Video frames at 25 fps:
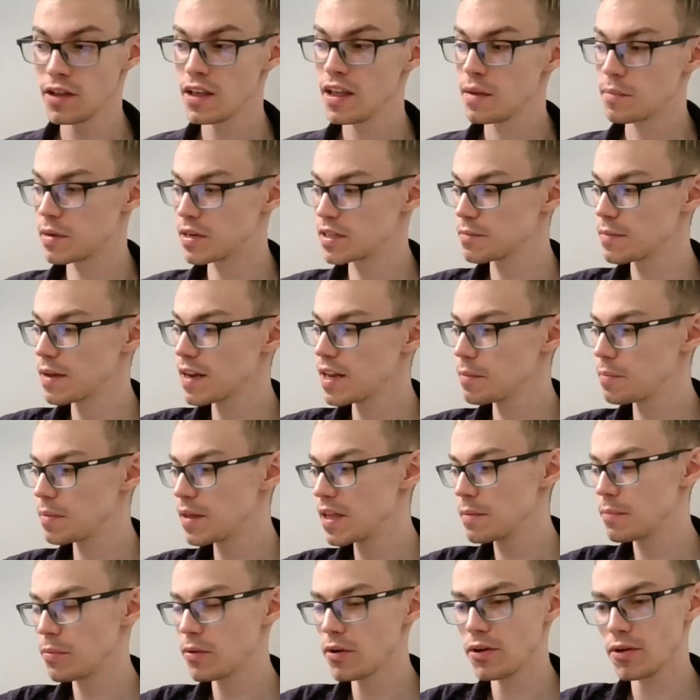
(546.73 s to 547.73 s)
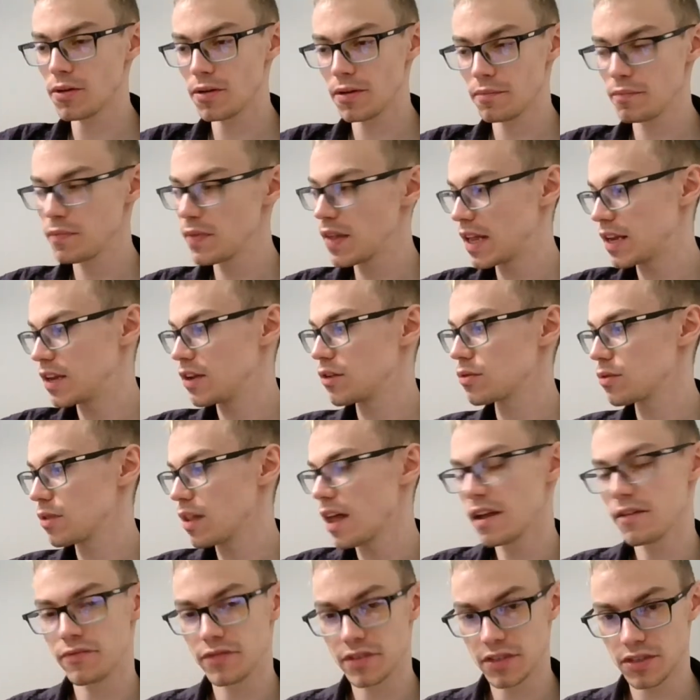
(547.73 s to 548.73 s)
but as many people in your
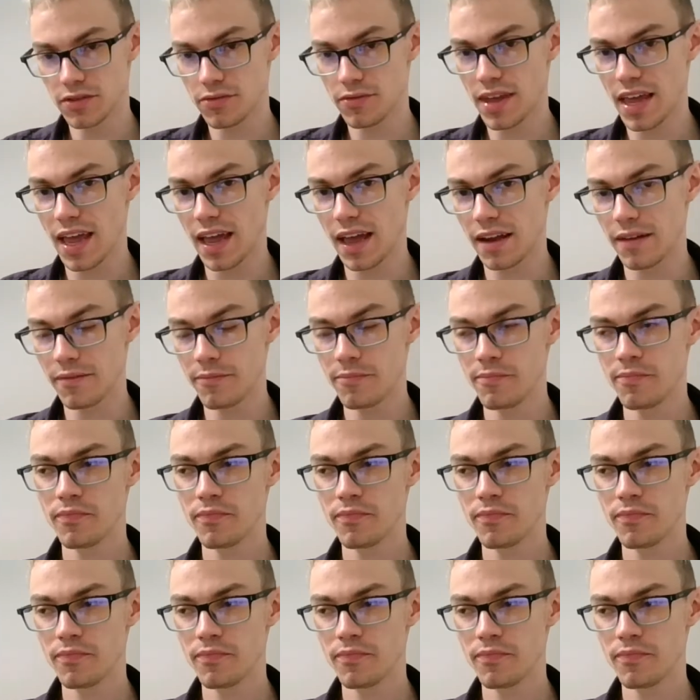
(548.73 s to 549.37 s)
life as you can.